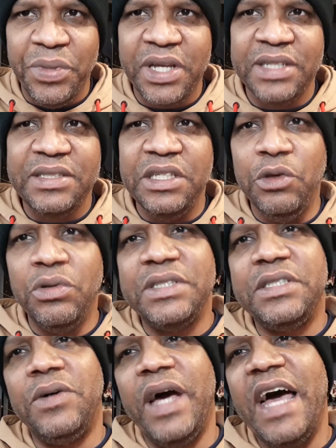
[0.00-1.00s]
Because see, you could
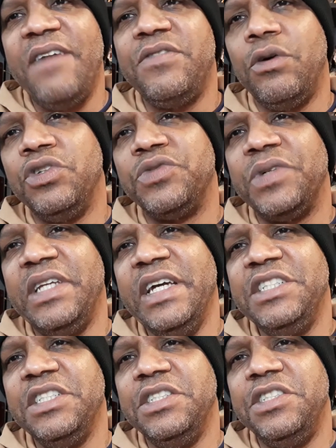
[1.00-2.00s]
still have those
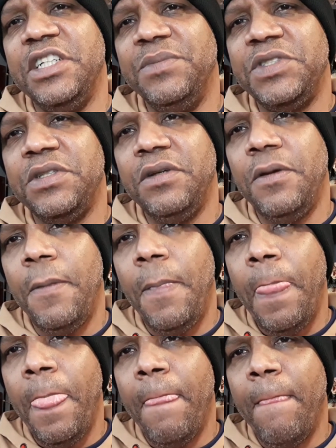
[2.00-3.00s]
relationships,
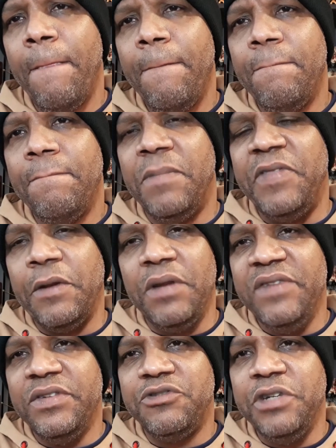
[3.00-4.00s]
but they don't
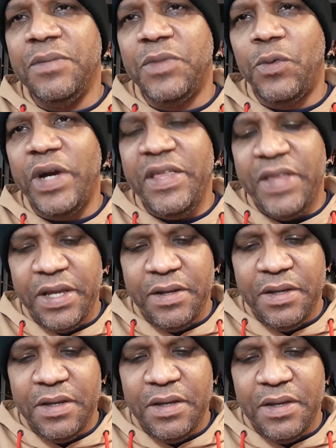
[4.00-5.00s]
even treat them the way that
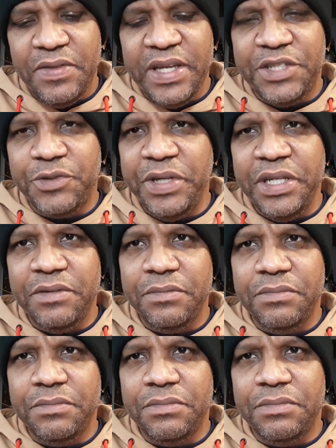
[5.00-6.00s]
they treat
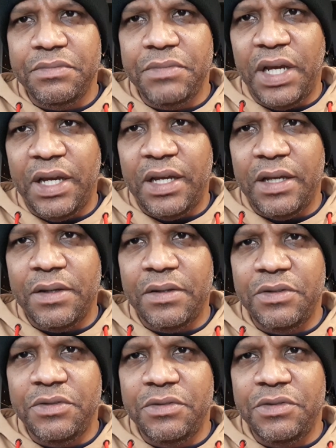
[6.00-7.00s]
uh,
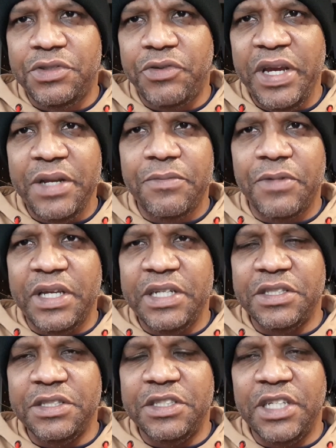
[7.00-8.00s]
straight
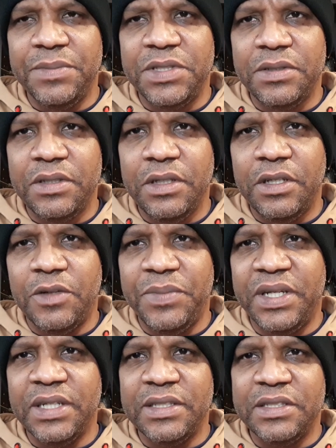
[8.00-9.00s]
relationships. You know,
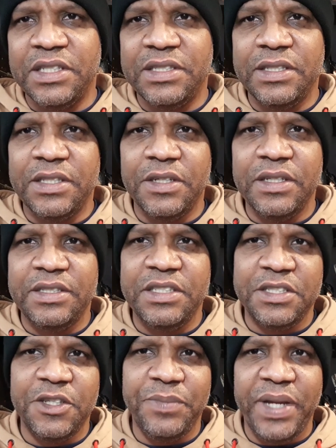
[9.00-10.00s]
because it's just that it's
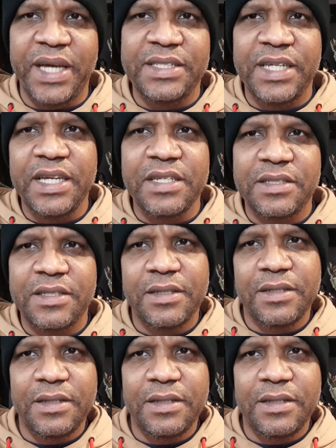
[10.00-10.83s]
just their bad taste.